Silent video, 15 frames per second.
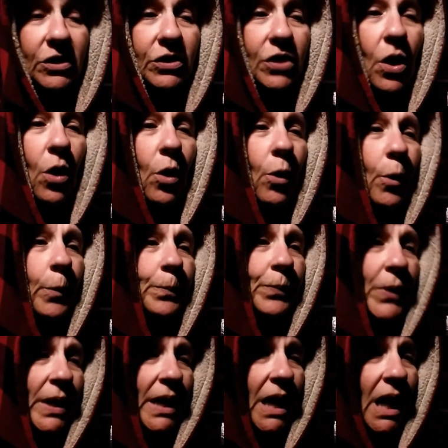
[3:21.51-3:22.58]
So
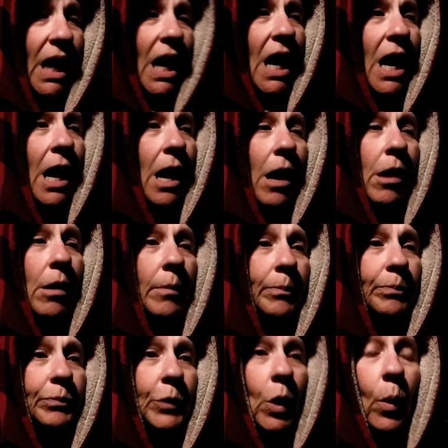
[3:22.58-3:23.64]

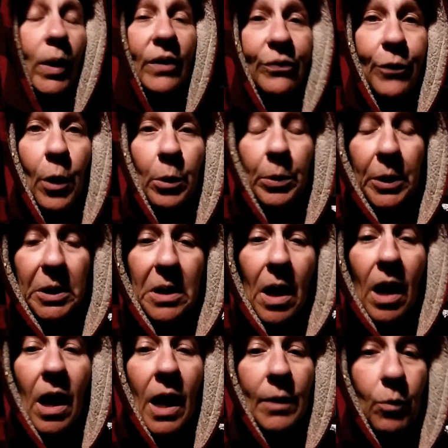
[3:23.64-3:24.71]
um, going forward,
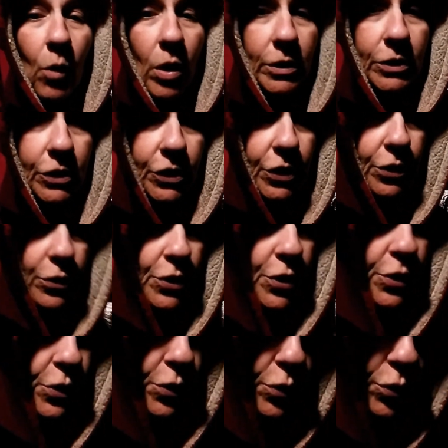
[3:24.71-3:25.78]
I want you
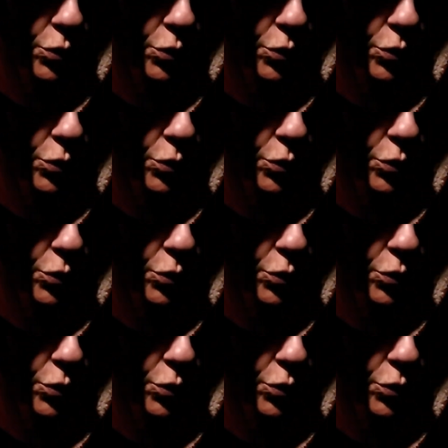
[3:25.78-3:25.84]
to,